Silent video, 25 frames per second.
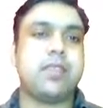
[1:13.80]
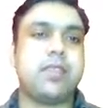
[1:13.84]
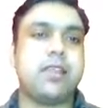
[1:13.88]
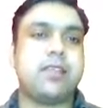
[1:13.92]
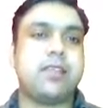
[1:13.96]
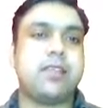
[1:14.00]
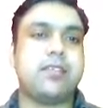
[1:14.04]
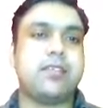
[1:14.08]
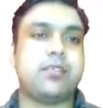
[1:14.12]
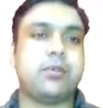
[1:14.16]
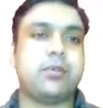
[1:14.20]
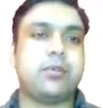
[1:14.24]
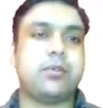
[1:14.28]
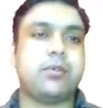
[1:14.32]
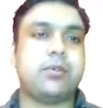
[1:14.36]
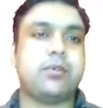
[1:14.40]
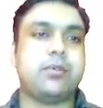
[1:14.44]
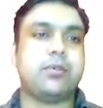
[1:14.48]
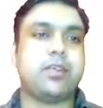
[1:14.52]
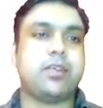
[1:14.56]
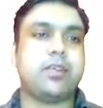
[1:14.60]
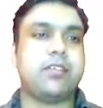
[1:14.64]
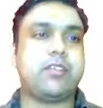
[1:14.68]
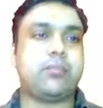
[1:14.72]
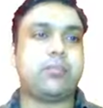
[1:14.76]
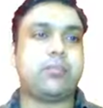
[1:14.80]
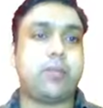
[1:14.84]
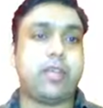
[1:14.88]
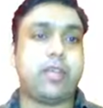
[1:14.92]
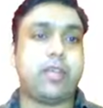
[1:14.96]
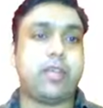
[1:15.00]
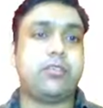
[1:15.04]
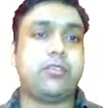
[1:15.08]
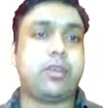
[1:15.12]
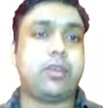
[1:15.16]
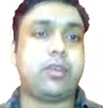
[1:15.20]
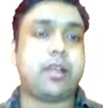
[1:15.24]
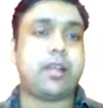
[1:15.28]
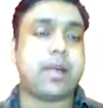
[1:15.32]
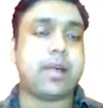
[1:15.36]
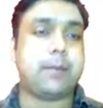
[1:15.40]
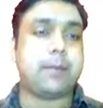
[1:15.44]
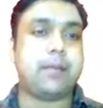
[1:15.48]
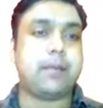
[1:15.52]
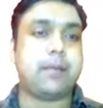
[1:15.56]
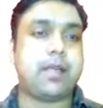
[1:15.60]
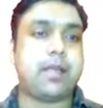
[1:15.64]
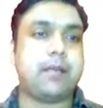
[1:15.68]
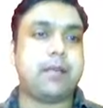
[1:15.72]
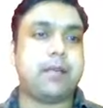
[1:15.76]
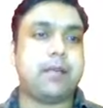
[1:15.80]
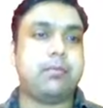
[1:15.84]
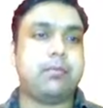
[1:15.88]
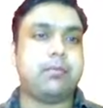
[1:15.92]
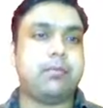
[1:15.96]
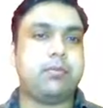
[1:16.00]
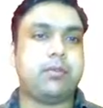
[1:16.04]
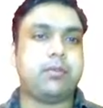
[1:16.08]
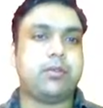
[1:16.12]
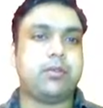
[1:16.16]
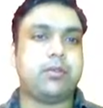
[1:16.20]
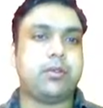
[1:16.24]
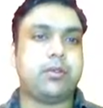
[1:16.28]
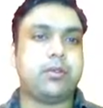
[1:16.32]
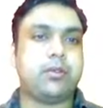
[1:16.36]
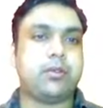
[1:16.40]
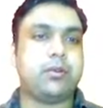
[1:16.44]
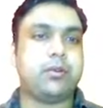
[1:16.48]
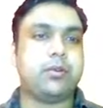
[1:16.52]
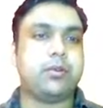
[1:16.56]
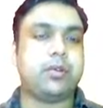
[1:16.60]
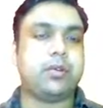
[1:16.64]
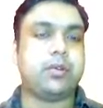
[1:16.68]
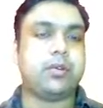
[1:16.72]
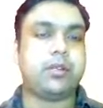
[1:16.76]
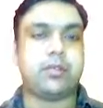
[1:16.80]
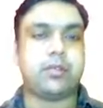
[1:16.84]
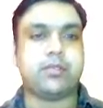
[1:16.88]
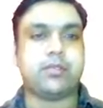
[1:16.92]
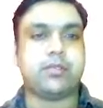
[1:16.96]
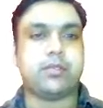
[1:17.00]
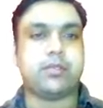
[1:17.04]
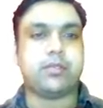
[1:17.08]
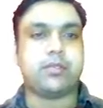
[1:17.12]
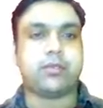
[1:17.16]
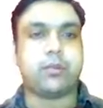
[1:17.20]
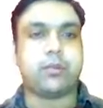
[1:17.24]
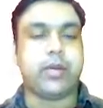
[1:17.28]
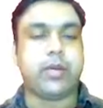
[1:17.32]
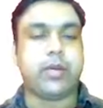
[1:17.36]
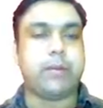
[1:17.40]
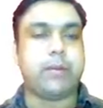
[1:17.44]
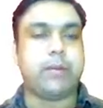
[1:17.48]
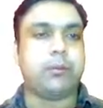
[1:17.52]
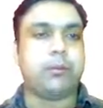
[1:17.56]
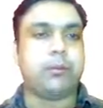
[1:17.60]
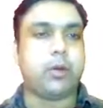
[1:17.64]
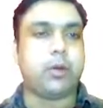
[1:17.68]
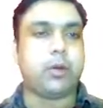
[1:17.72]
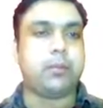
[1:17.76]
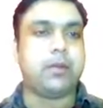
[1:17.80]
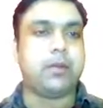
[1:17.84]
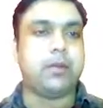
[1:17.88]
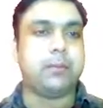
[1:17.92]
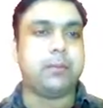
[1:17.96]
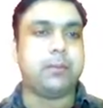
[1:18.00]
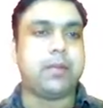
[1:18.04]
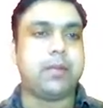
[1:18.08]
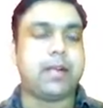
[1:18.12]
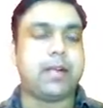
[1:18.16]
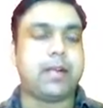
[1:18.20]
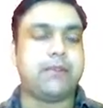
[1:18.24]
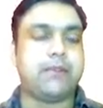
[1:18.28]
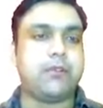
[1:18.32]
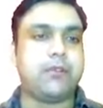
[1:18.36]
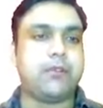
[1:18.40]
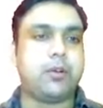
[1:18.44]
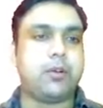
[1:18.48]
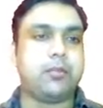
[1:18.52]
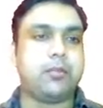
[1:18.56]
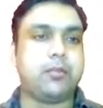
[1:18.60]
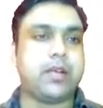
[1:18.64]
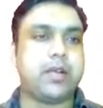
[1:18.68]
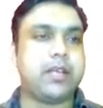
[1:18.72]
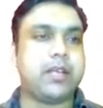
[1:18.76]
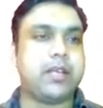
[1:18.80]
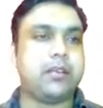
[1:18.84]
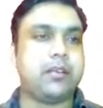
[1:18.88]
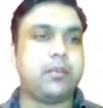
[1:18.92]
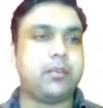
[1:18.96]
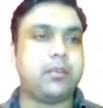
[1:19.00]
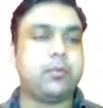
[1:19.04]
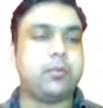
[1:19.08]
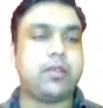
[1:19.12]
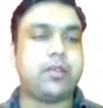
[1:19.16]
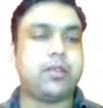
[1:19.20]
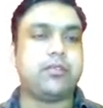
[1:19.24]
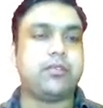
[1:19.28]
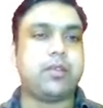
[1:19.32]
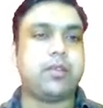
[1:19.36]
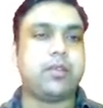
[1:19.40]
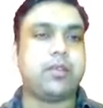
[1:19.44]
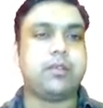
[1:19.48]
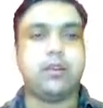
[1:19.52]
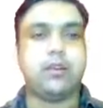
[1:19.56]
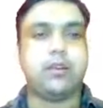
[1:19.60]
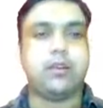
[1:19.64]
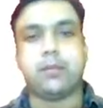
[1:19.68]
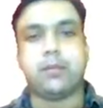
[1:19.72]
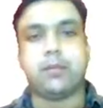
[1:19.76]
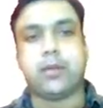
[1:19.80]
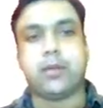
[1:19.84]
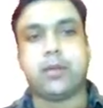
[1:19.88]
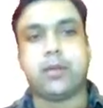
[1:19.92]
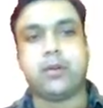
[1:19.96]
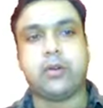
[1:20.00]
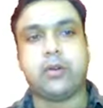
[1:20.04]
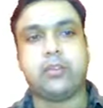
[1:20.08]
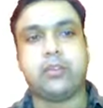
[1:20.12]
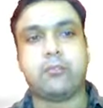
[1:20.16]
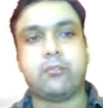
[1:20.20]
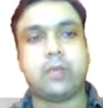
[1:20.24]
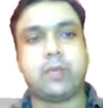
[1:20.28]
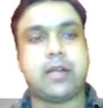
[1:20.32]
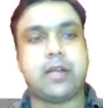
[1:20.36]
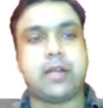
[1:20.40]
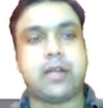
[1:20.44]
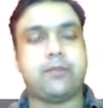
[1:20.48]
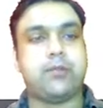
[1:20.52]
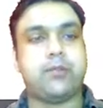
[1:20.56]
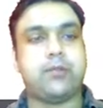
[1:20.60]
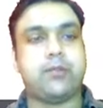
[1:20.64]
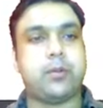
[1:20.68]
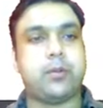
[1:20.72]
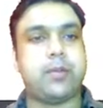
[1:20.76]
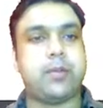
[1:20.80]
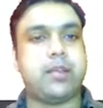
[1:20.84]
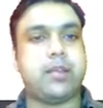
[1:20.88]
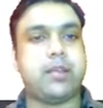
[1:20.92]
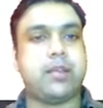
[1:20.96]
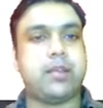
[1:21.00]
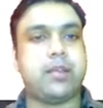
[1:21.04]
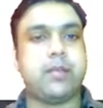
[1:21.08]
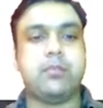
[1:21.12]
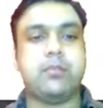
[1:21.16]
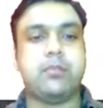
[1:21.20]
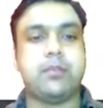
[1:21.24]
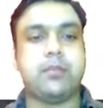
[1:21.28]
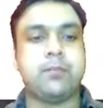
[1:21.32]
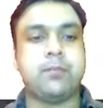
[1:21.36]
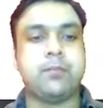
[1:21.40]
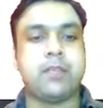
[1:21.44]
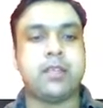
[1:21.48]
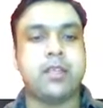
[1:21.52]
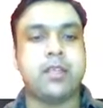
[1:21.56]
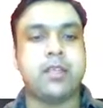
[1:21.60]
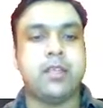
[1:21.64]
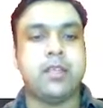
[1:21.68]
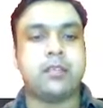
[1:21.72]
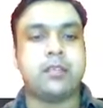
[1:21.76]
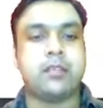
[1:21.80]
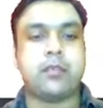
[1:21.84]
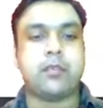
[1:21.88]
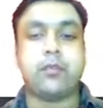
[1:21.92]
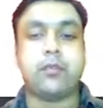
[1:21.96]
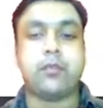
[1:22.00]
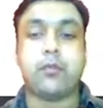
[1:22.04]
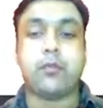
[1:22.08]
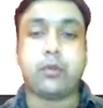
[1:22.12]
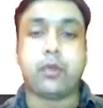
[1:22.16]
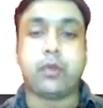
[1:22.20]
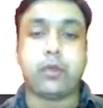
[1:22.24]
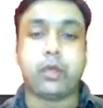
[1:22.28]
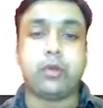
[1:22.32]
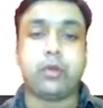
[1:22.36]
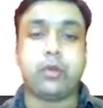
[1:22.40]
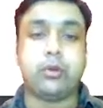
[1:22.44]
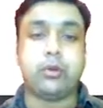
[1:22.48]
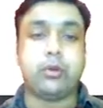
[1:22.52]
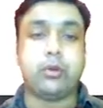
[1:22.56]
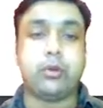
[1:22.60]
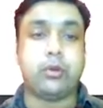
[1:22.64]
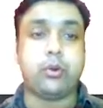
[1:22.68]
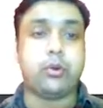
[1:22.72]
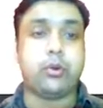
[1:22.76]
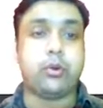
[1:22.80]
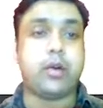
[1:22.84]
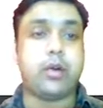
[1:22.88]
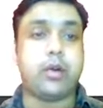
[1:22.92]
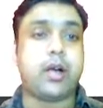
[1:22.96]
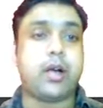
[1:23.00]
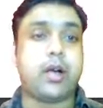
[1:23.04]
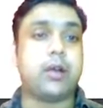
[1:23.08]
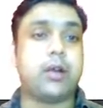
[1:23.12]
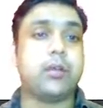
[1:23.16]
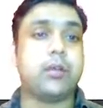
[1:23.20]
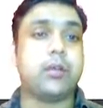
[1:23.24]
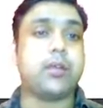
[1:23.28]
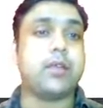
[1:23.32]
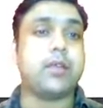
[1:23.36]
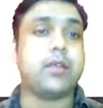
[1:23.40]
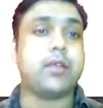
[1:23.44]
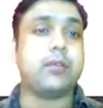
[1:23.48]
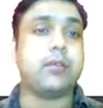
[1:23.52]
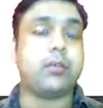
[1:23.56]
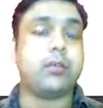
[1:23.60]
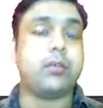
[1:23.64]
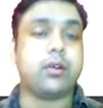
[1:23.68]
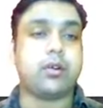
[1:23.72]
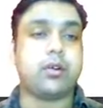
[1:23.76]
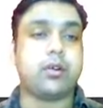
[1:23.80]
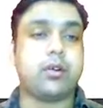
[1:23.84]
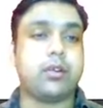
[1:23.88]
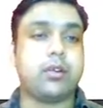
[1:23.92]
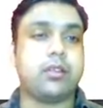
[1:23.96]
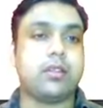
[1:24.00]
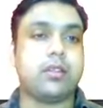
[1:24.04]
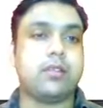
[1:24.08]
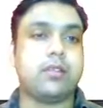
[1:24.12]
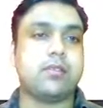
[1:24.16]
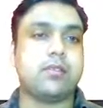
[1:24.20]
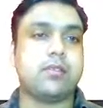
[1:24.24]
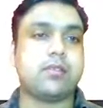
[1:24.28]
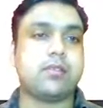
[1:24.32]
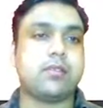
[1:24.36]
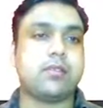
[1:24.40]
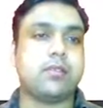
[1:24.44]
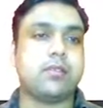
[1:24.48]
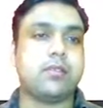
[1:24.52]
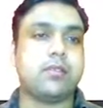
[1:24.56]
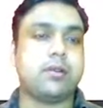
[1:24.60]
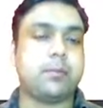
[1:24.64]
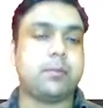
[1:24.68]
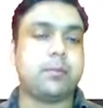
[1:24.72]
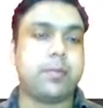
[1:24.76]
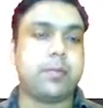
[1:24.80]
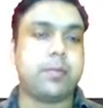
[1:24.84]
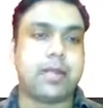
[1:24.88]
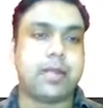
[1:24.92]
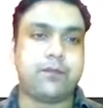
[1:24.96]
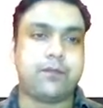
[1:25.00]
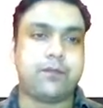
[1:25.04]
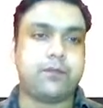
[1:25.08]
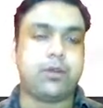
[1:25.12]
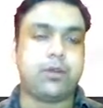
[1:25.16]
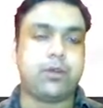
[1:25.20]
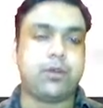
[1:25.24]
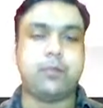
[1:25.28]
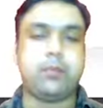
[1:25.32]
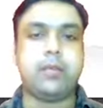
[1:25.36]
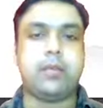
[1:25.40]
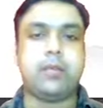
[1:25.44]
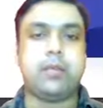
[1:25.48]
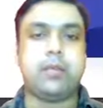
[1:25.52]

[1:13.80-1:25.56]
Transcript: So it's based on App Lab. It's a quite popular platform, right? You must have heard about this platform many times. So if you want to know how you can work on this platform,